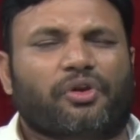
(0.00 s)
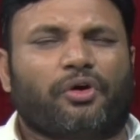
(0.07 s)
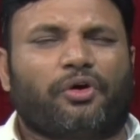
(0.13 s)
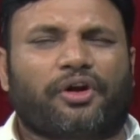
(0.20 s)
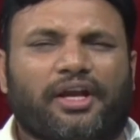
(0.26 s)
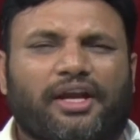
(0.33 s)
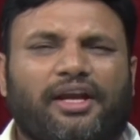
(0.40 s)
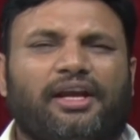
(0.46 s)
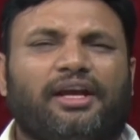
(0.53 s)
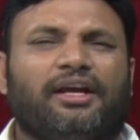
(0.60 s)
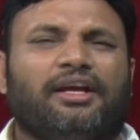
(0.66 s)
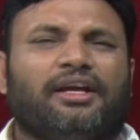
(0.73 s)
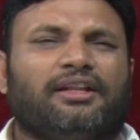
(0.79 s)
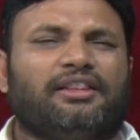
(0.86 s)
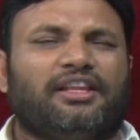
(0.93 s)
okay,
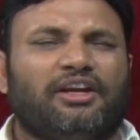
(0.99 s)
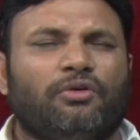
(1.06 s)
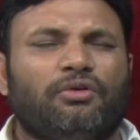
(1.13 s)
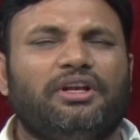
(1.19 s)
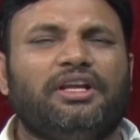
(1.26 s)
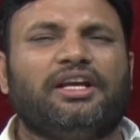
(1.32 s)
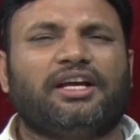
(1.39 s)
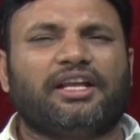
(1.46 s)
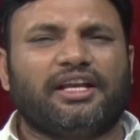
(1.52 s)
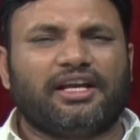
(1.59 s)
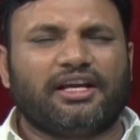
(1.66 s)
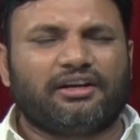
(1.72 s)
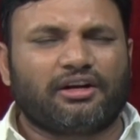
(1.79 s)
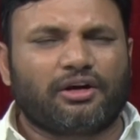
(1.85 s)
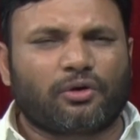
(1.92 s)
they only
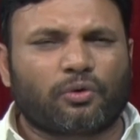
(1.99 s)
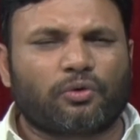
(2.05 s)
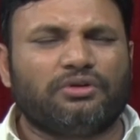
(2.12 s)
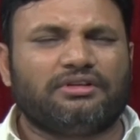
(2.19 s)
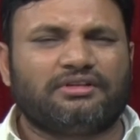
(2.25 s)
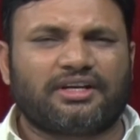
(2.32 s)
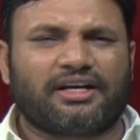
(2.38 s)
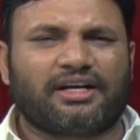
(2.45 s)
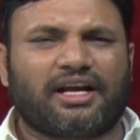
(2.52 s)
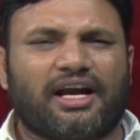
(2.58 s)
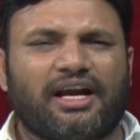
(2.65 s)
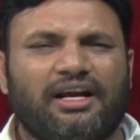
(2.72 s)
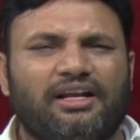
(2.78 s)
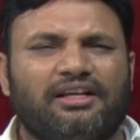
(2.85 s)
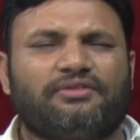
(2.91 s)
created rules and
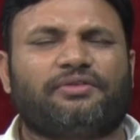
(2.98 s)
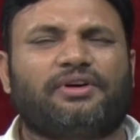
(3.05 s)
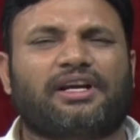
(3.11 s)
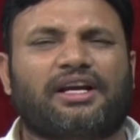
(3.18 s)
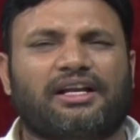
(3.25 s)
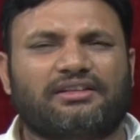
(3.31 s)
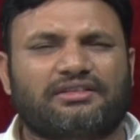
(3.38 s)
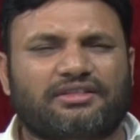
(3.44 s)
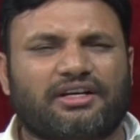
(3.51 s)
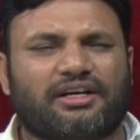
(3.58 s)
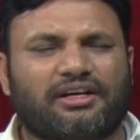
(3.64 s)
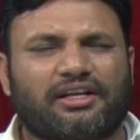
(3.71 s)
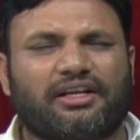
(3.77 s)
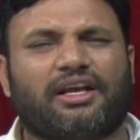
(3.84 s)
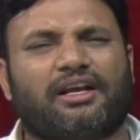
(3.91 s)
guidelines for
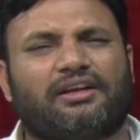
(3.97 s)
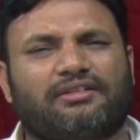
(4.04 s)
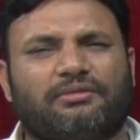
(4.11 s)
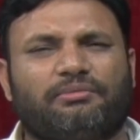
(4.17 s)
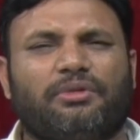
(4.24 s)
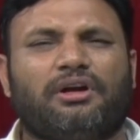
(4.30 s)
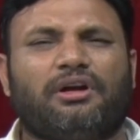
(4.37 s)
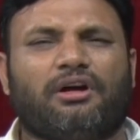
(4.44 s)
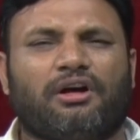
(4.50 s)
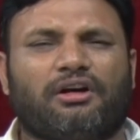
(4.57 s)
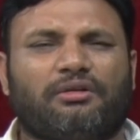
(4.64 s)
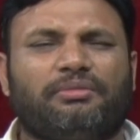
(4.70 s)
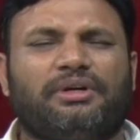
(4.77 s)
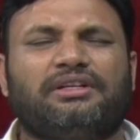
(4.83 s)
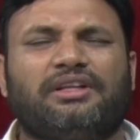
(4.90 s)
constructing XML
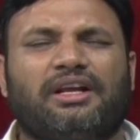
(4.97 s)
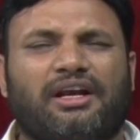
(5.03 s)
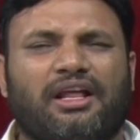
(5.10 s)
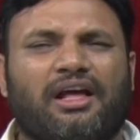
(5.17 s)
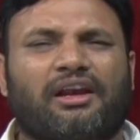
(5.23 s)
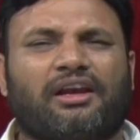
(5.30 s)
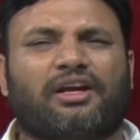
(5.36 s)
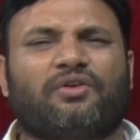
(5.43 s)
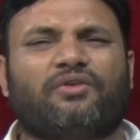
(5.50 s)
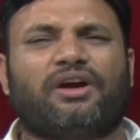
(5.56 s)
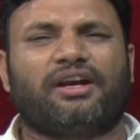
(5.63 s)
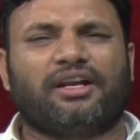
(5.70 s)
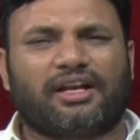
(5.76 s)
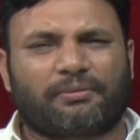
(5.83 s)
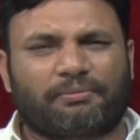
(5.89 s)
document that are
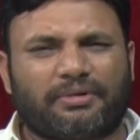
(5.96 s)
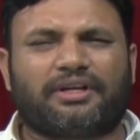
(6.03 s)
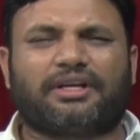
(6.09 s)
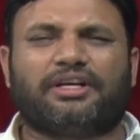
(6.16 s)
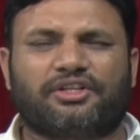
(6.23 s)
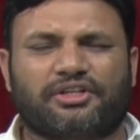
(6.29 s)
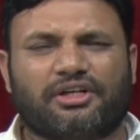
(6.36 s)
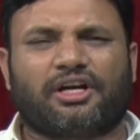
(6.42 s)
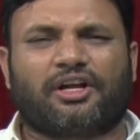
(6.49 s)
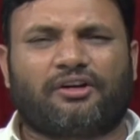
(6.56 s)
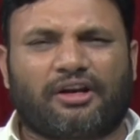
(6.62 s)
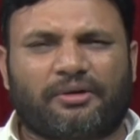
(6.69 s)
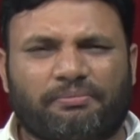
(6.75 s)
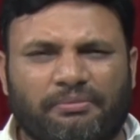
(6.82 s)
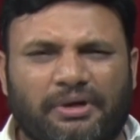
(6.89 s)
required in application
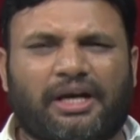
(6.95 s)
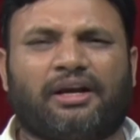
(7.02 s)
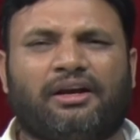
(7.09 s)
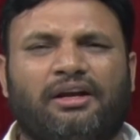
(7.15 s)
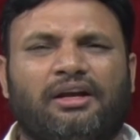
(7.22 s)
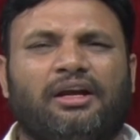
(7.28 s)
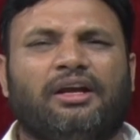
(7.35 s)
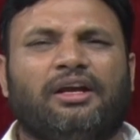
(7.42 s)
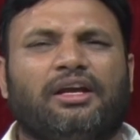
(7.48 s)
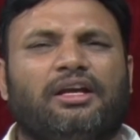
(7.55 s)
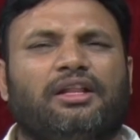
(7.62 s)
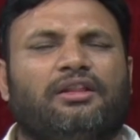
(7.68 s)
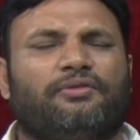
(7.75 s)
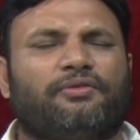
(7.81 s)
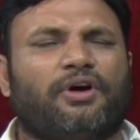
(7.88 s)
development
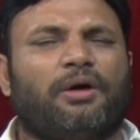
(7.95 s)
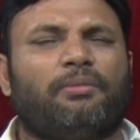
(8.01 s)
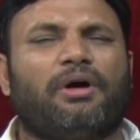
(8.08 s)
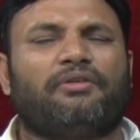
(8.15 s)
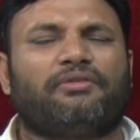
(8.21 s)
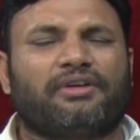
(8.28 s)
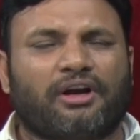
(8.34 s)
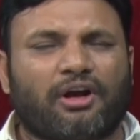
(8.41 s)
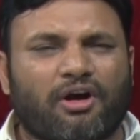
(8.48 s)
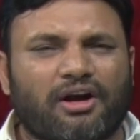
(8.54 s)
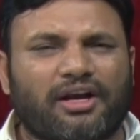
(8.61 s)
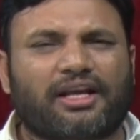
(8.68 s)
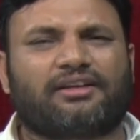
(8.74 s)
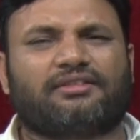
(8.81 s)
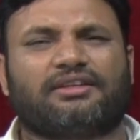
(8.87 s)
in the form of
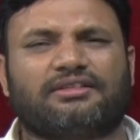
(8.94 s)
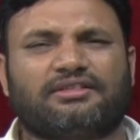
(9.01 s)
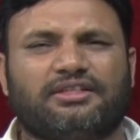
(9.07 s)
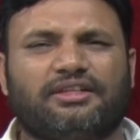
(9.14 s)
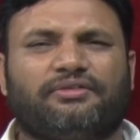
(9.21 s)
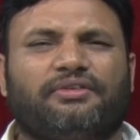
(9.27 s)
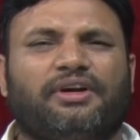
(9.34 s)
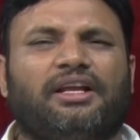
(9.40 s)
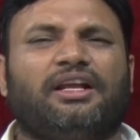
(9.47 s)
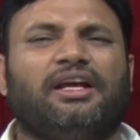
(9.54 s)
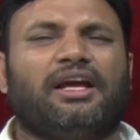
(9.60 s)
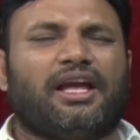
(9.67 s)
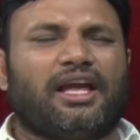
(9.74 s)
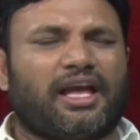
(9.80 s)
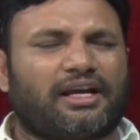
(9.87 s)
.xsd file.
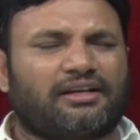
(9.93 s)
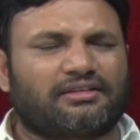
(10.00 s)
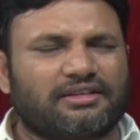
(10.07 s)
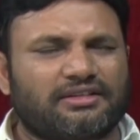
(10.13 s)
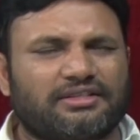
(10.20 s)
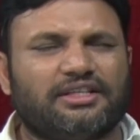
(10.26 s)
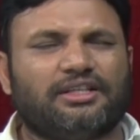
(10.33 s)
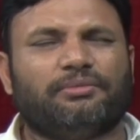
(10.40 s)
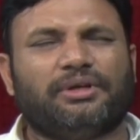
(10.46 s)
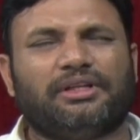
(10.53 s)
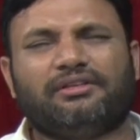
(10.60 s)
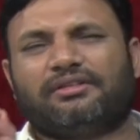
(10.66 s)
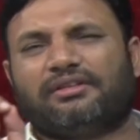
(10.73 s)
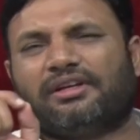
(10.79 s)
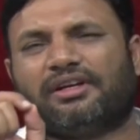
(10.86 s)
XSD
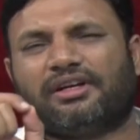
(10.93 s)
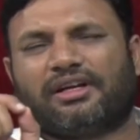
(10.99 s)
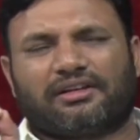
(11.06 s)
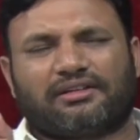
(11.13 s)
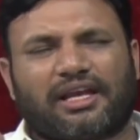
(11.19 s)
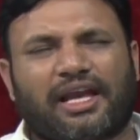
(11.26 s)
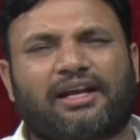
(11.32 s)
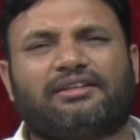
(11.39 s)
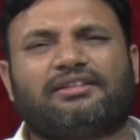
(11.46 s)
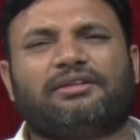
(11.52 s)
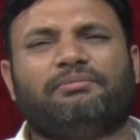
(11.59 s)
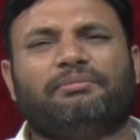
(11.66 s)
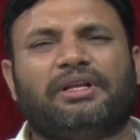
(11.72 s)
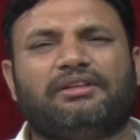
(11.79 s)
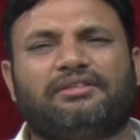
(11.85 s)
means
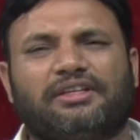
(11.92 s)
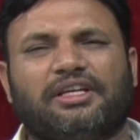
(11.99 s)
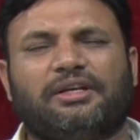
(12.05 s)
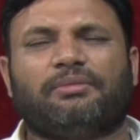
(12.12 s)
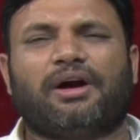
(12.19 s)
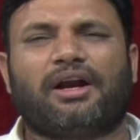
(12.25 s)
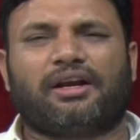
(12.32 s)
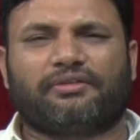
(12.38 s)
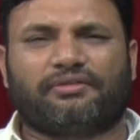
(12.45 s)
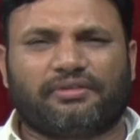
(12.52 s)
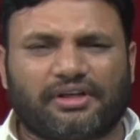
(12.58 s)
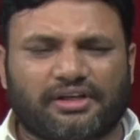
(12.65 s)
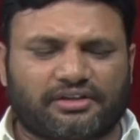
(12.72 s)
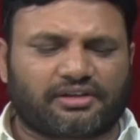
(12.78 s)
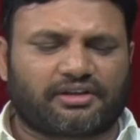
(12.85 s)
XML schema
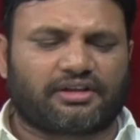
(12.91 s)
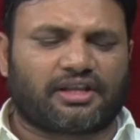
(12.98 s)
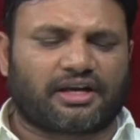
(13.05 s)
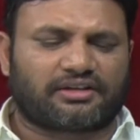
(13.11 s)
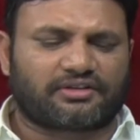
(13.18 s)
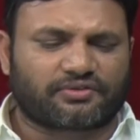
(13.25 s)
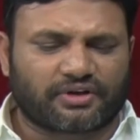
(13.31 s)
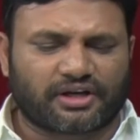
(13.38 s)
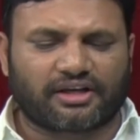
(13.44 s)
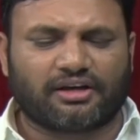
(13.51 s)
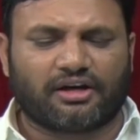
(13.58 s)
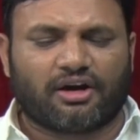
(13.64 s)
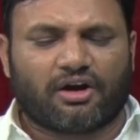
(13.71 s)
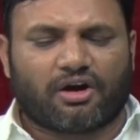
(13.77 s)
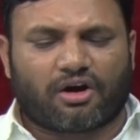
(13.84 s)
definition. That's why
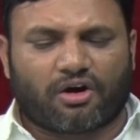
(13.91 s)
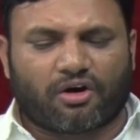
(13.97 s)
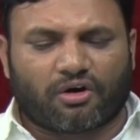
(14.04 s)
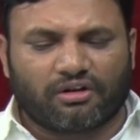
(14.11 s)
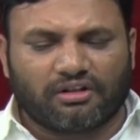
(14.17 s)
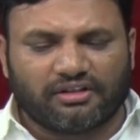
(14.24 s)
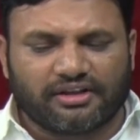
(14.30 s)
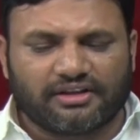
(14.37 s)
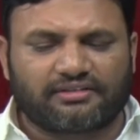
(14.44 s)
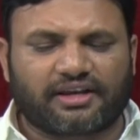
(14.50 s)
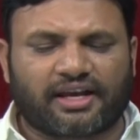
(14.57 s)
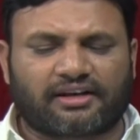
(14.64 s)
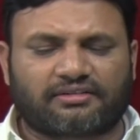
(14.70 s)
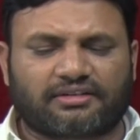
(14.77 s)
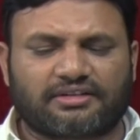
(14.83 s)
all these
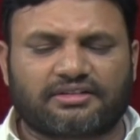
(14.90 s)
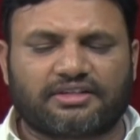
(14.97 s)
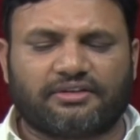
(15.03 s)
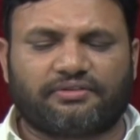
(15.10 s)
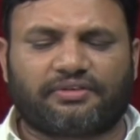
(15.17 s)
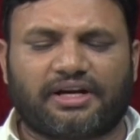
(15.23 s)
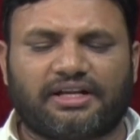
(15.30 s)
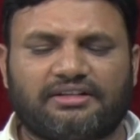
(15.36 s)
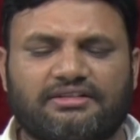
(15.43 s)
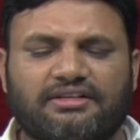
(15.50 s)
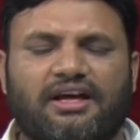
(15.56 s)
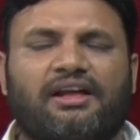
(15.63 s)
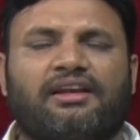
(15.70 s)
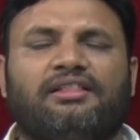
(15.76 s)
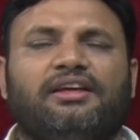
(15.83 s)
XSD files
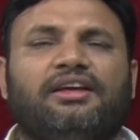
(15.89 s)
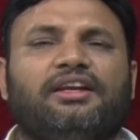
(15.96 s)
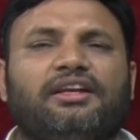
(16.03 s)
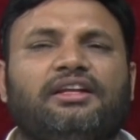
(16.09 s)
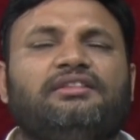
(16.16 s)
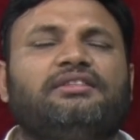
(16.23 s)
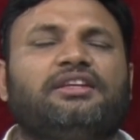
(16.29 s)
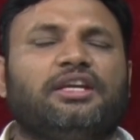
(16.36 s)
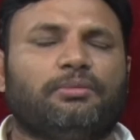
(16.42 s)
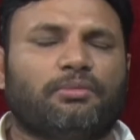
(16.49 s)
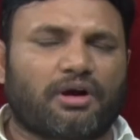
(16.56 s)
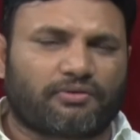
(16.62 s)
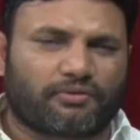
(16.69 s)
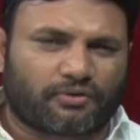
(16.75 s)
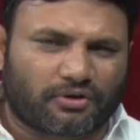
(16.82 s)
are there in a
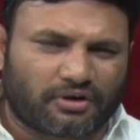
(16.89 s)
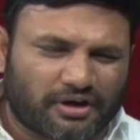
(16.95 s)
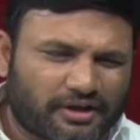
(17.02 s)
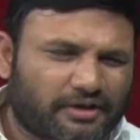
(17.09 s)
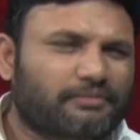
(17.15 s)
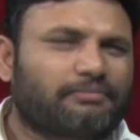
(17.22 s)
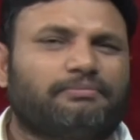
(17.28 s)
schema folder.